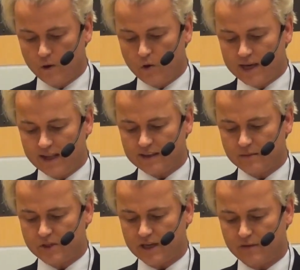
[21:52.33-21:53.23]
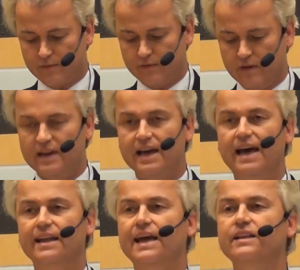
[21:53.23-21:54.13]
who killed himself
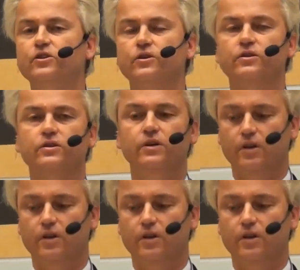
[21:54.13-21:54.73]
and injured